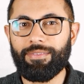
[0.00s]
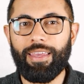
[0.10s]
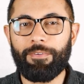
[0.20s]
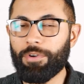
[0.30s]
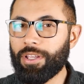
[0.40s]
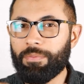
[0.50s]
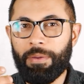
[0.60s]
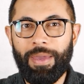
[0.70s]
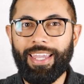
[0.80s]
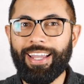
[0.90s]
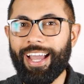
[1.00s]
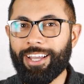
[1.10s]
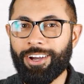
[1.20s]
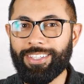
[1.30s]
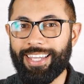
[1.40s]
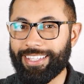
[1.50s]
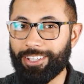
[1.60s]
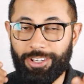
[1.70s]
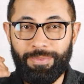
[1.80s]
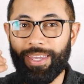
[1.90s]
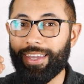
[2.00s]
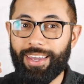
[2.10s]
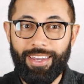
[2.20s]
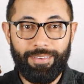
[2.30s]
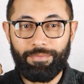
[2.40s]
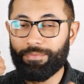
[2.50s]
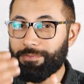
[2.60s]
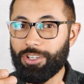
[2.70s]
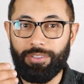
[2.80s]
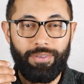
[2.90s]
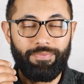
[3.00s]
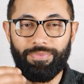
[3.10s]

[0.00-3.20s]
If we're going to be making eye contact, it should be just